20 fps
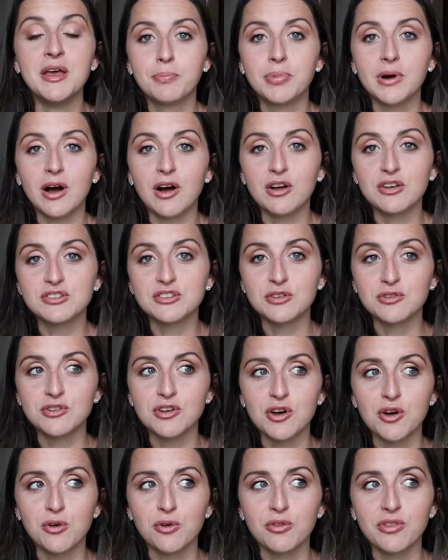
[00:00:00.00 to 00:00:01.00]
but also
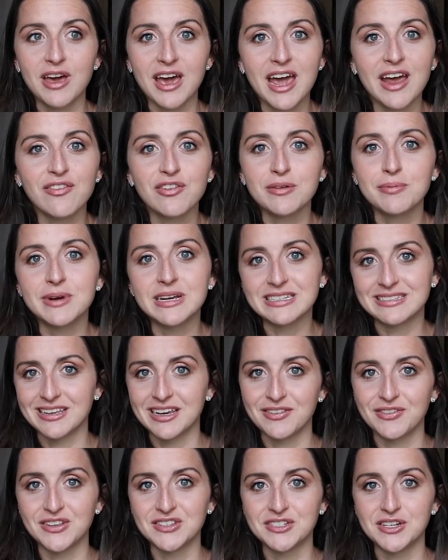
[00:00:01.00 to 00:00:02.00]
know that everybody's
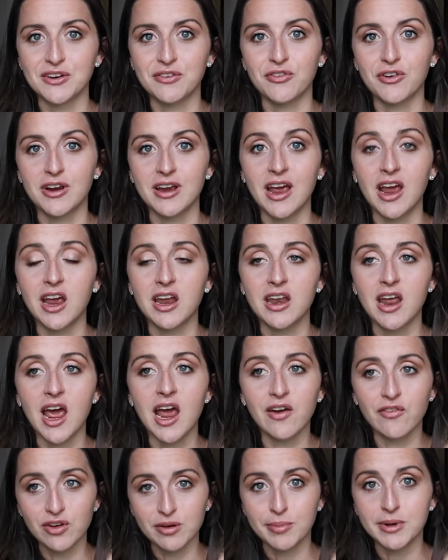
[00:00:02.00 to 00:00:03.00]
life is different and
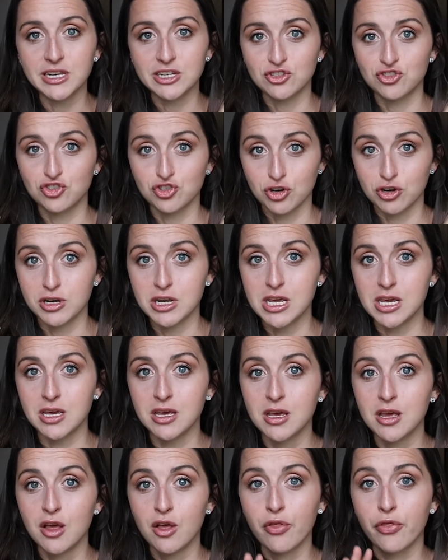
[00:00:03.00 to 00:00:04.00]
everybody's
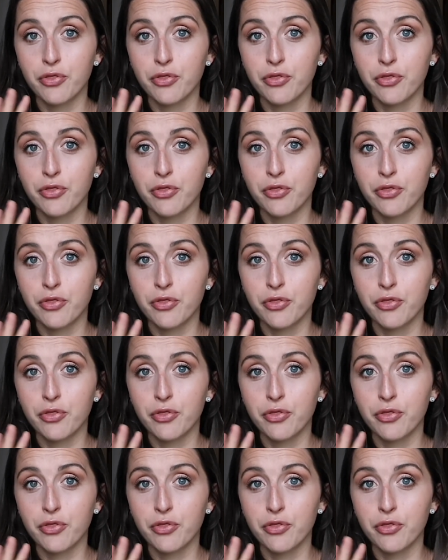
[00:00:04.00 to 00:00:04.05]
journey